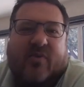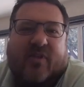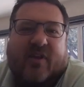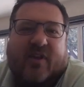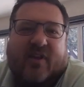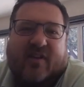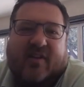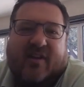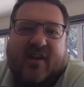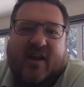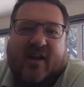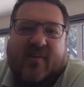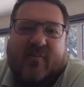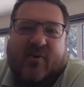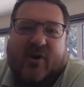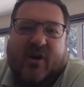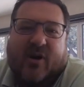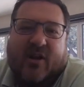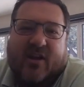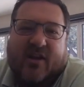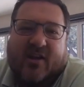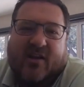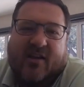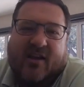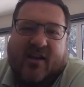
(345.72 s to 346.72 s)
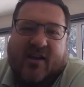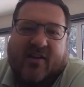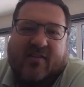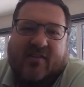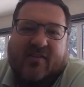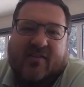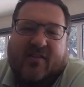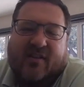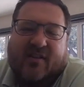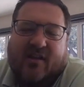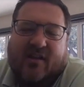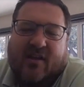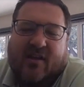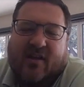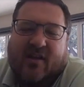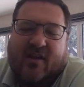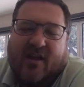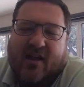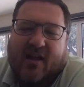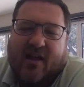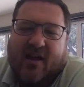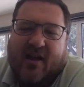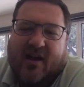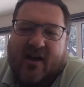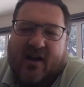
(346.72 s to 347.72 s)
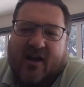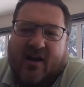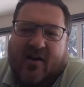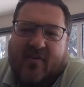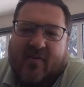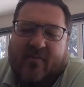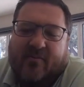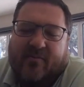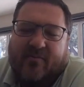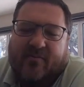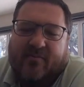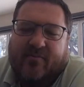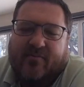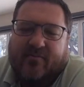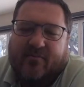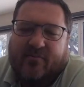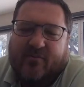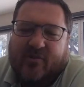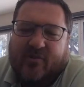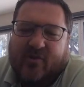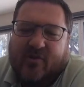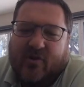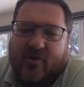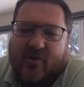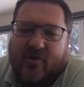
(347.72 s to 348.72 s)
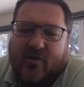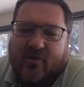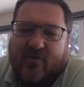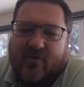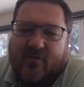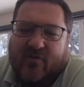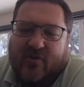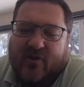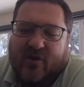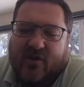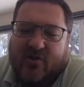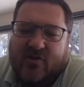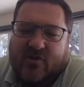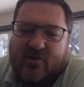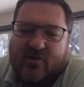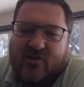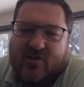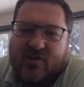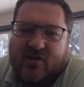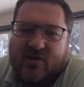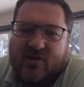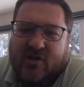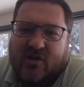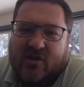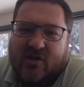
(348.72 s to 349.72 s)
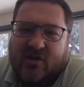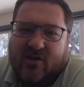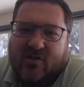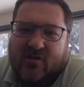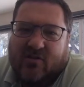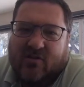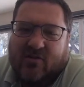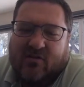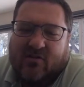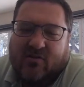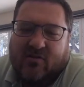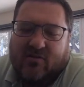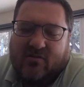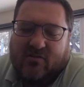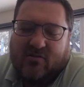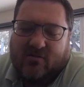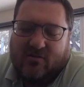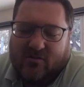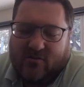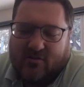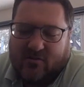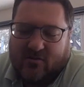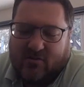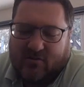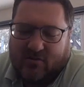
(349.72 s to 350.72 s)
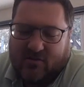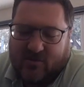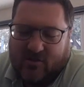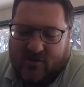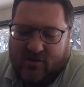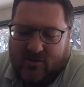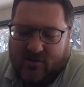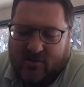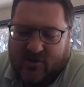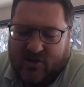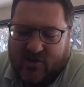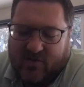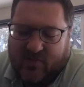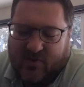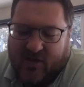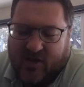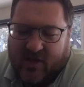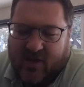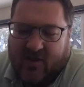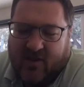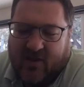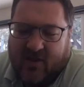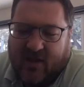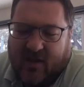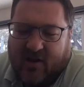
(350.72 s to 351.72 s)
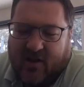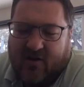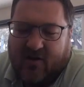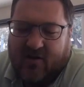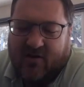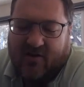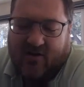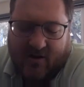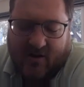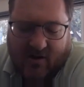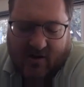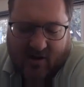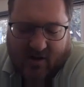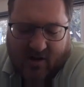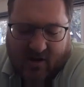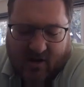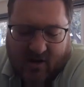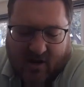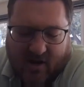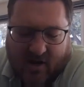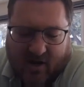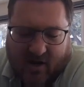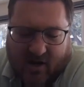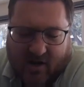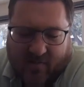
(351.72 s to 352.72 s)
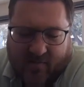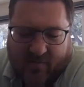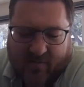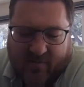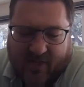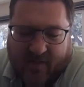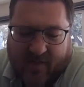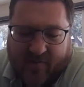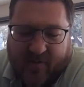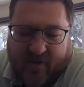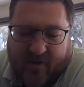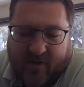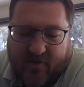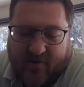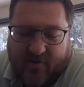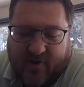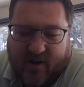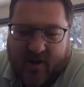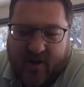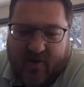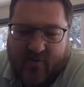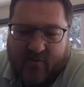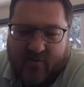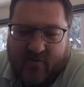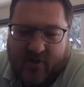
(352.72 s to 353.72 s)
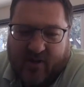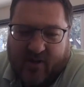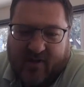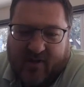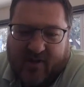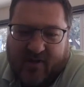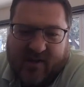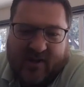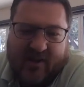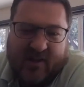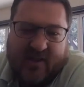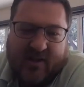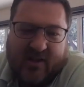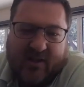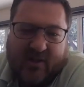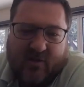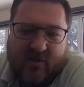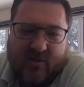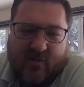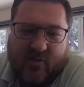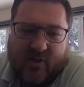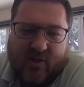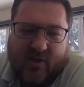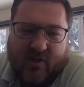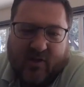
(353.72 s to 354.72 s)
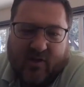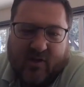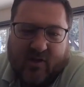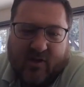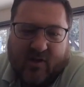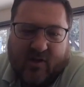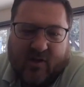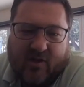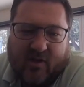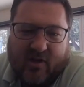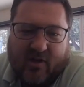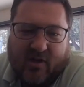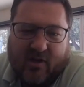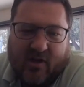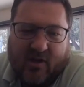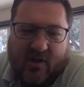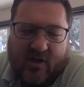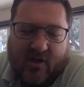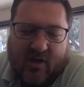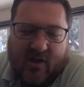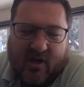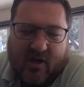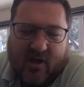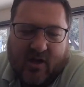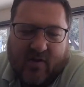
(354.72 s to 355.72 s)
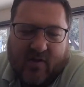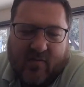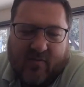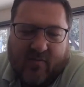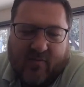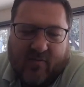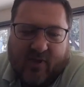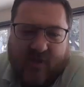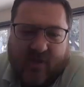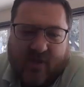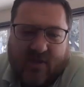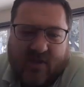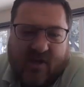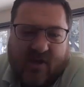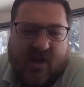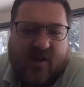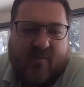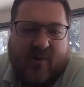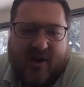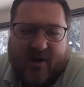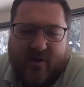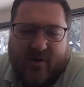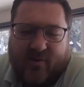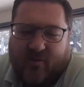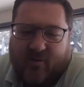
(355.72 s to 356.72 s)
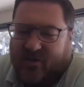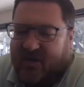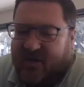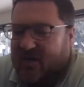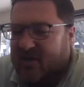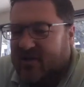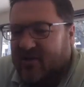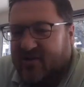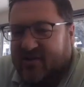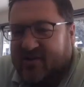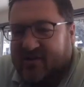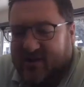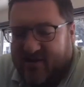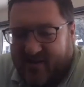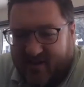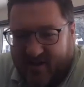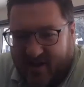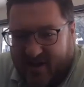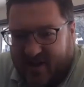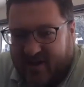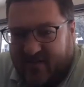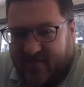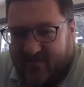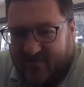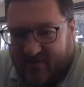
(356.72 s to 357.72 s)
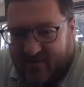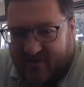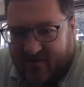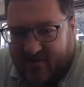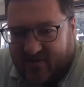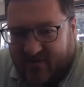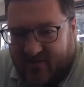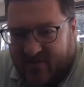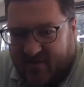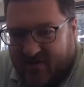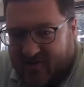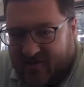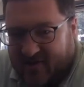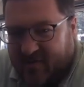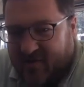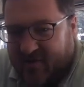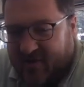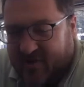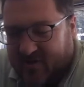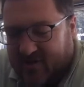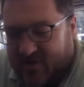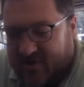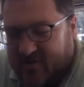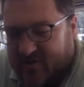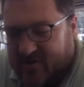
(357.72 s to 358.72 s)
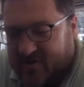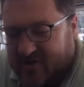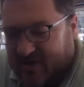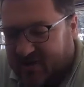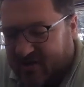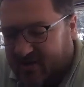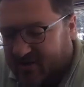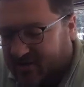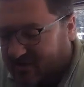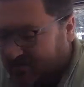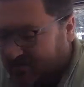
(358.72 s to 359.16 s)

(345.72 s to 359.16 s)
things get pretty intense. So if you're interested in chipping in there, that'd be great. Basically, we can talk about it when we get closer to that, if it's something you're interested